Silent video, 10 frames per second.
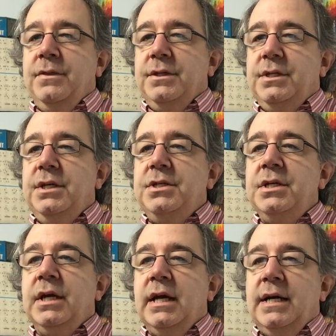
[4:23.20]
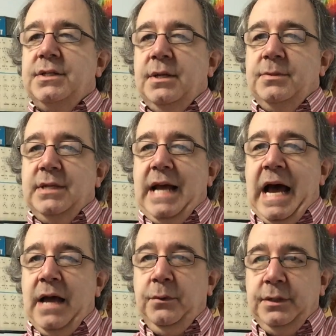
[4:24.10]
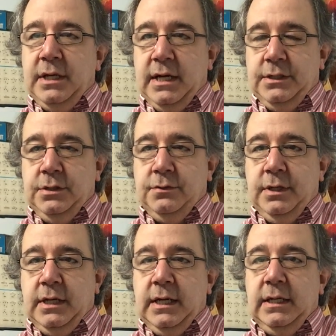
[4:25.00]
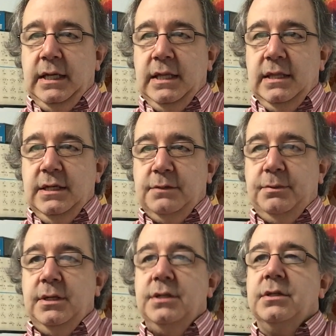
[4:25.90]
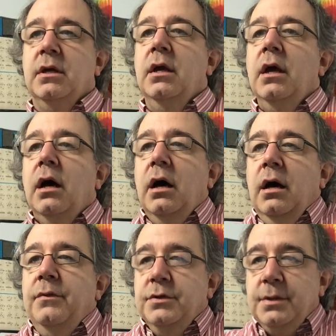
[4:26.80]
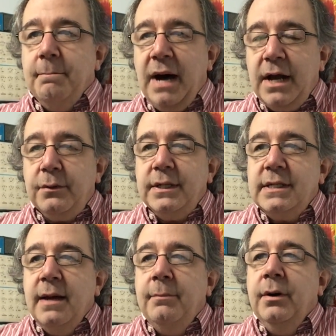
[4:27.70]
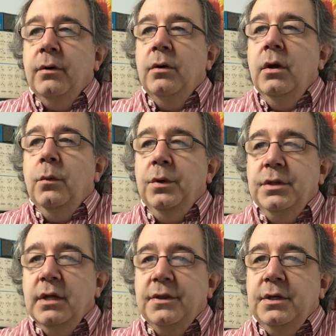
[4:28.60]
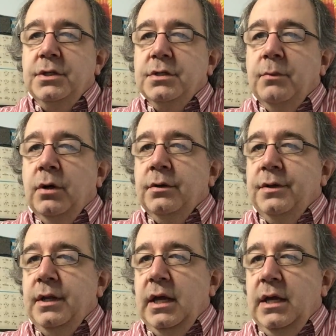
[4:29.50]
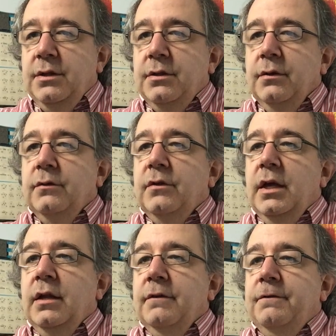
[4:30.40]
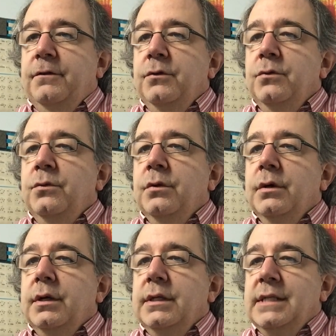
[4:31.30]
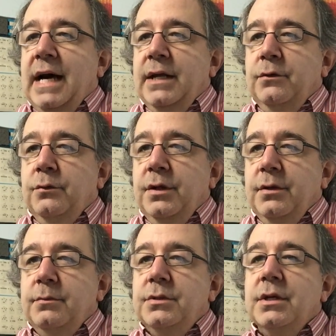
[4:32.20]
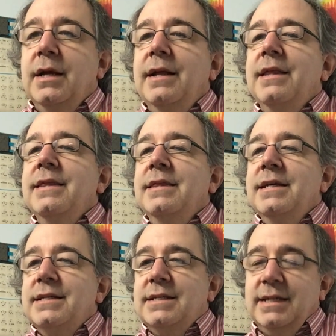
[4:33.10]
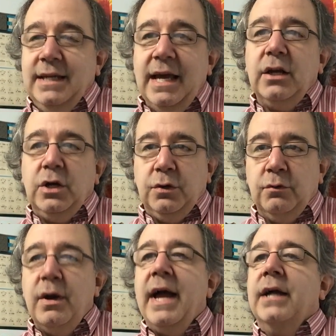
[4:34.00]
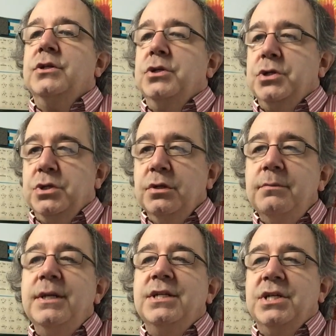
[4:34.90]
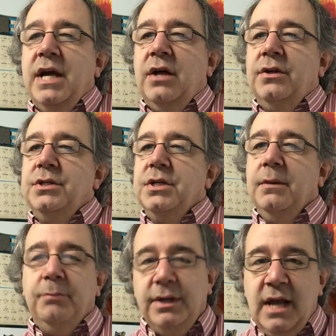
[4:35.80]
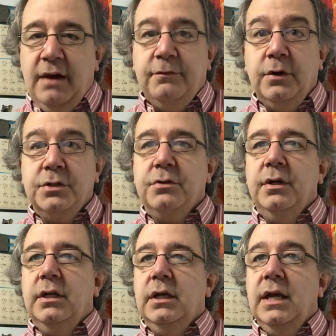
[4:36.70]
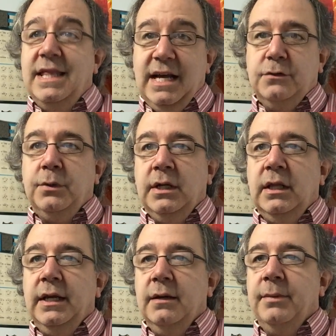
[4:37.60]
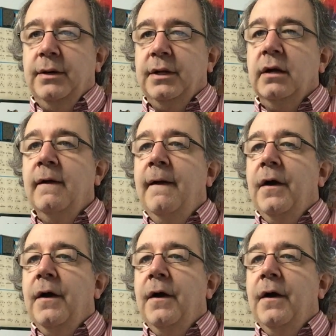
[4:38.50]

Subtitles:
The teaching concepts that I would concentrate on in this piece, there's a moderate tempo with nothing smaller than eighth notes and a few dotted rhythms. This, to get correct, should be challenging but not frustrating, and that's what I like about it.